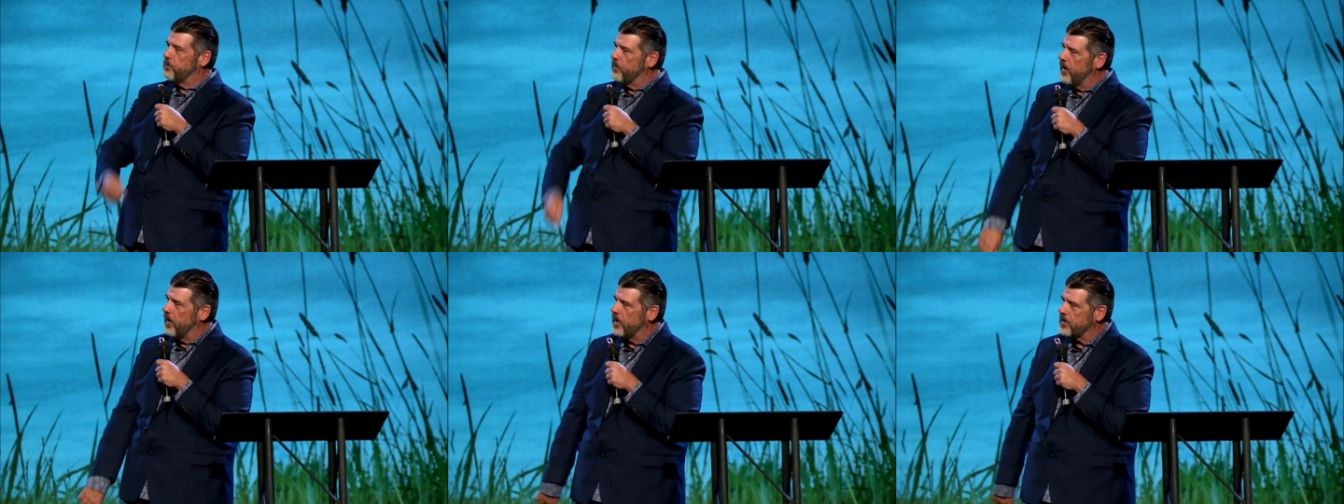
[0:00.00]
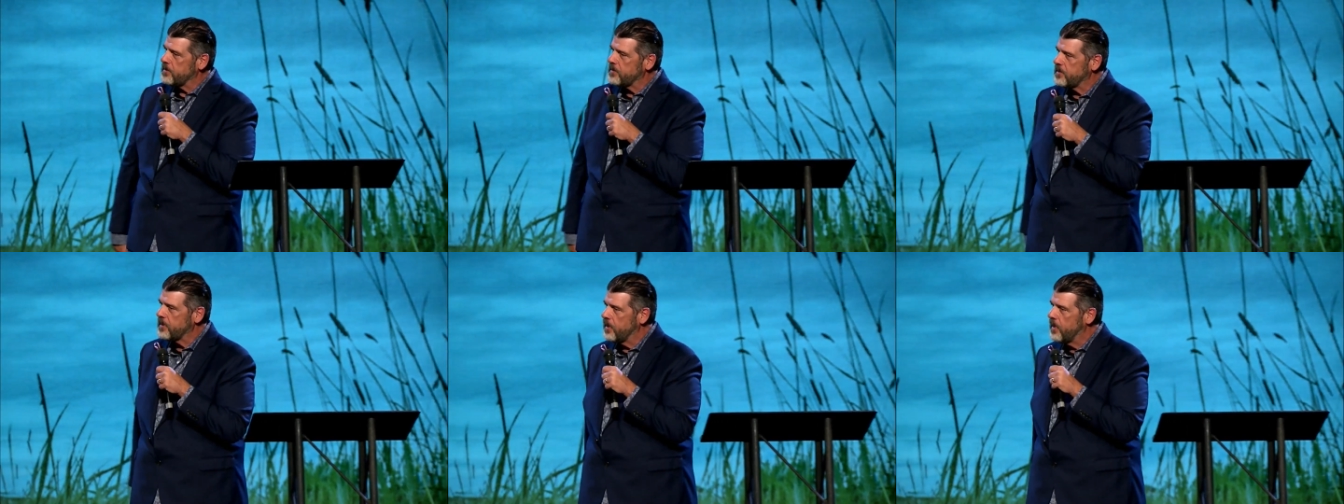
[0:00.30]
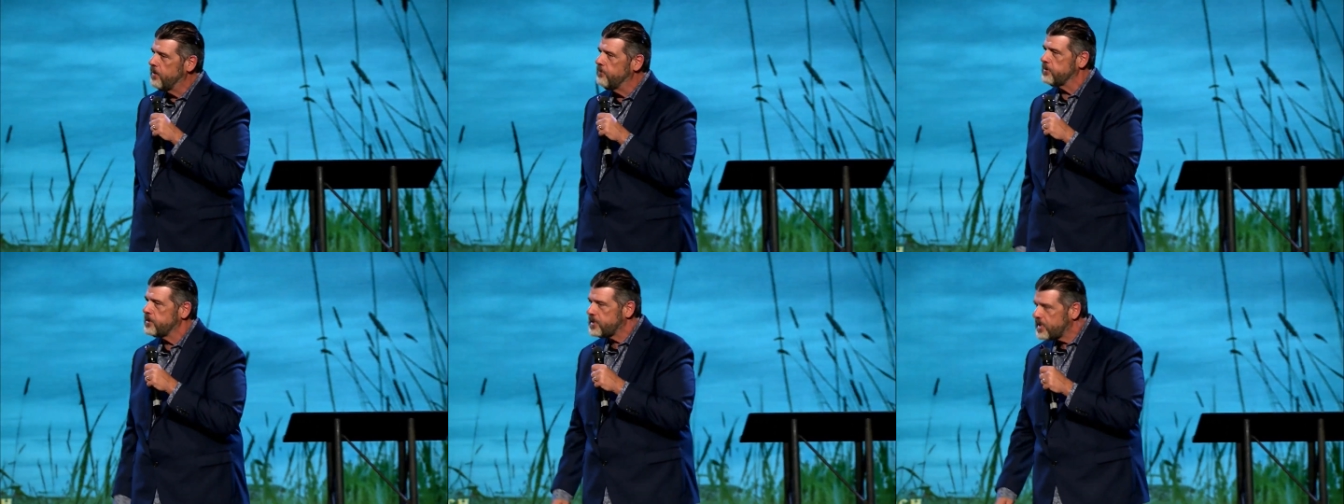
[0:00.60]
us, and
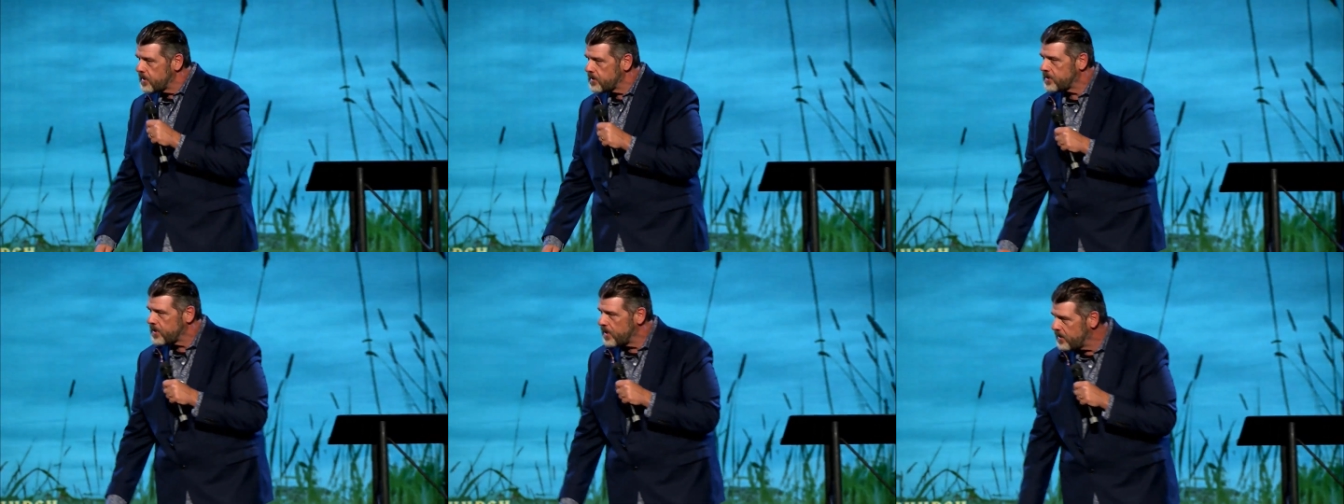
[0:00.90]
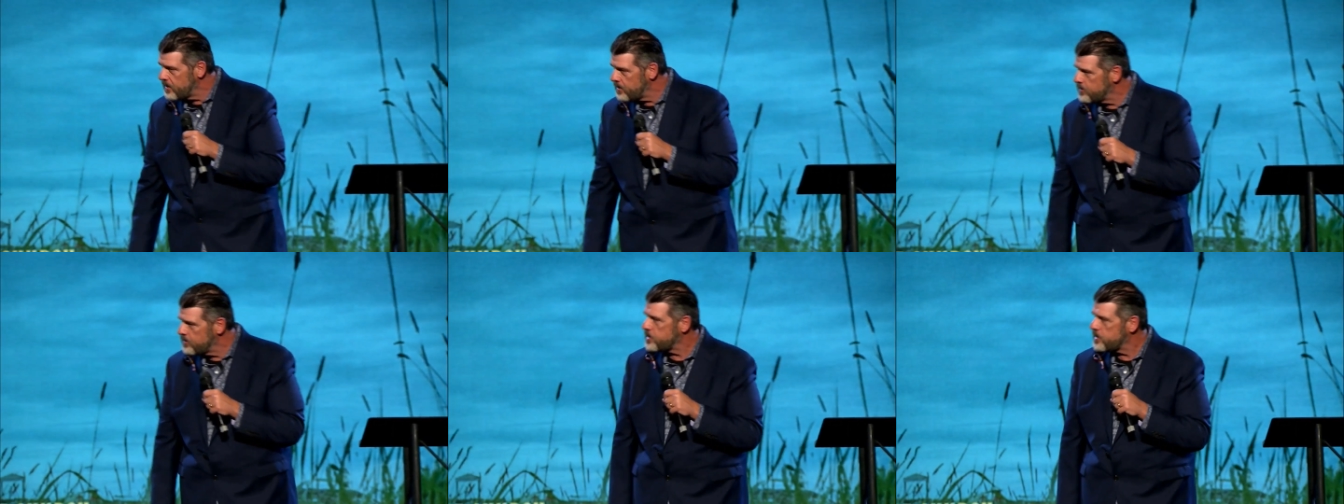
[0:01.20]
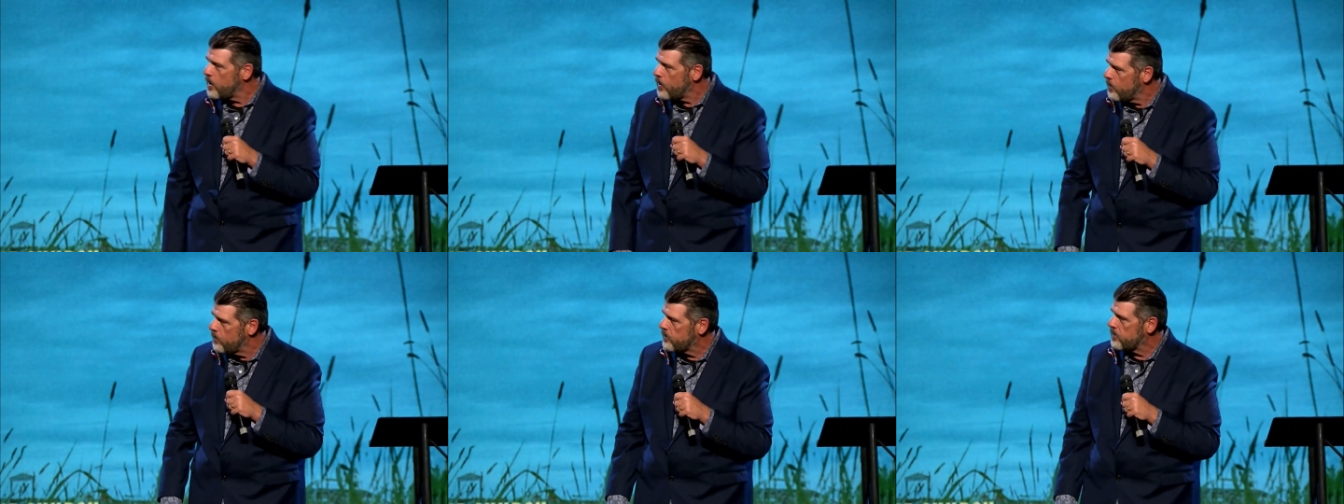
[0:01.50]
he was sixteen years
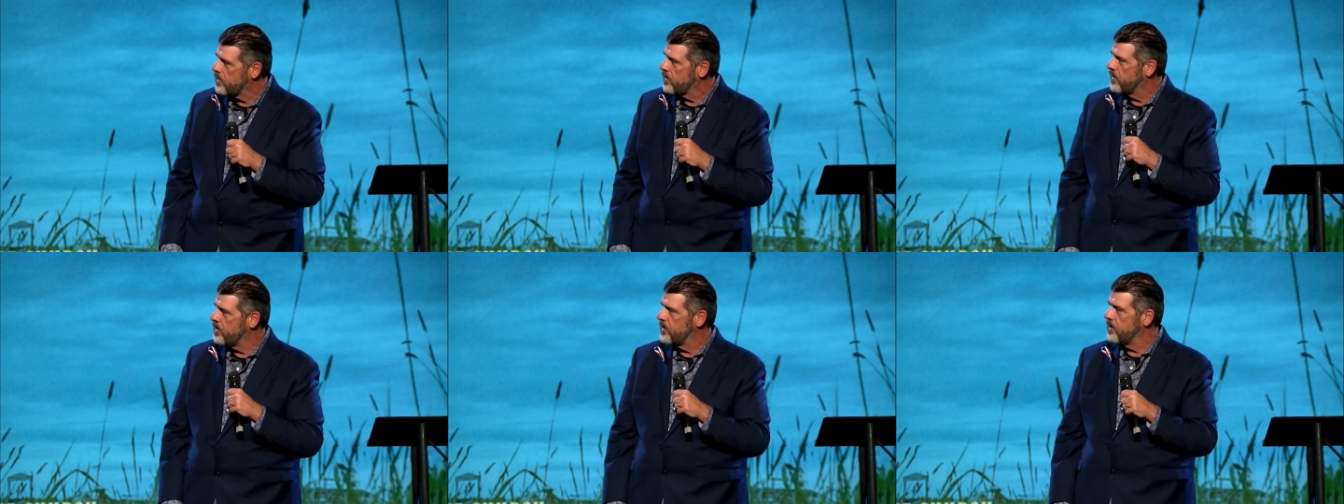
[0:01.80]
old.